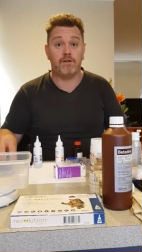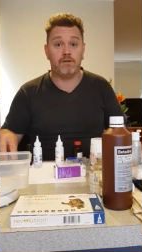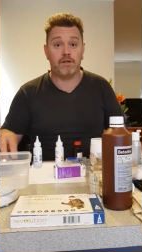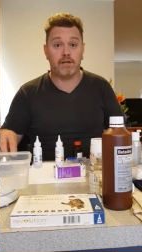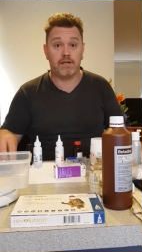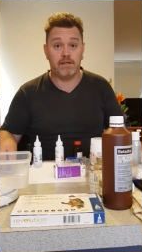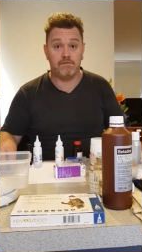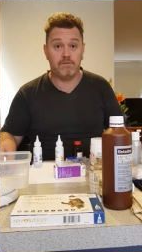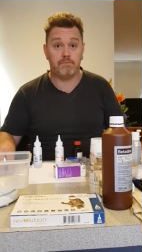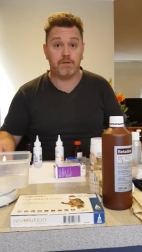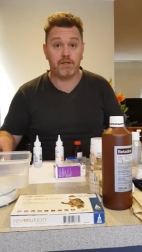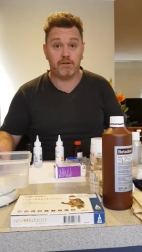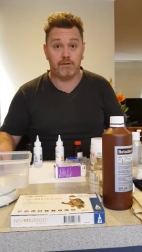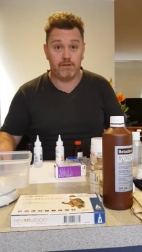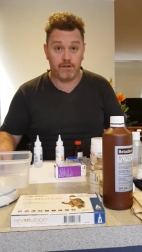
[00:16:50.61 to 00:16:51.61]
you can give them
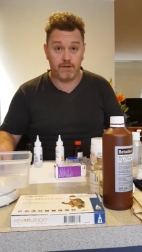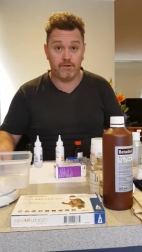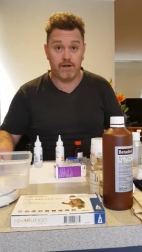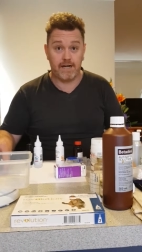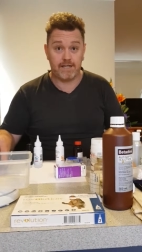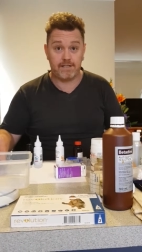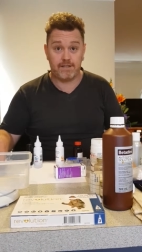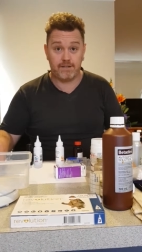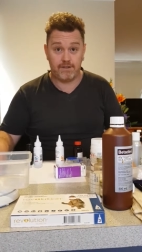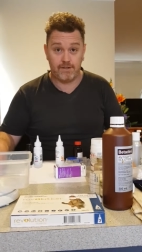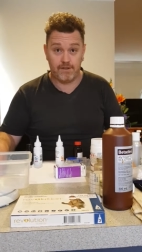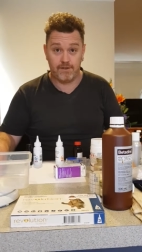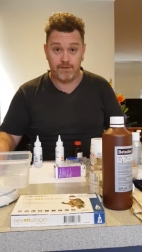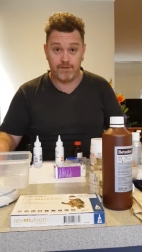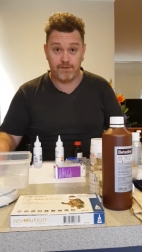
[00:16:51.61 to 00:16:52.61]
the correct
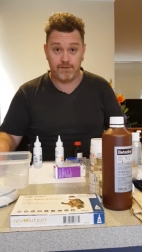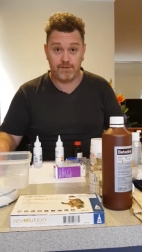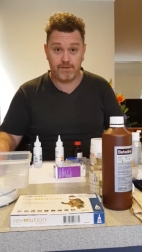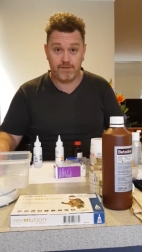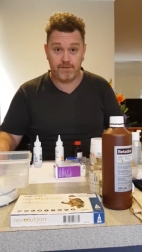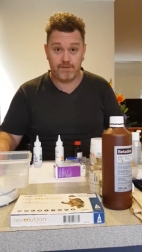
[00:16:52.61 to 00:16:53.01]
dose.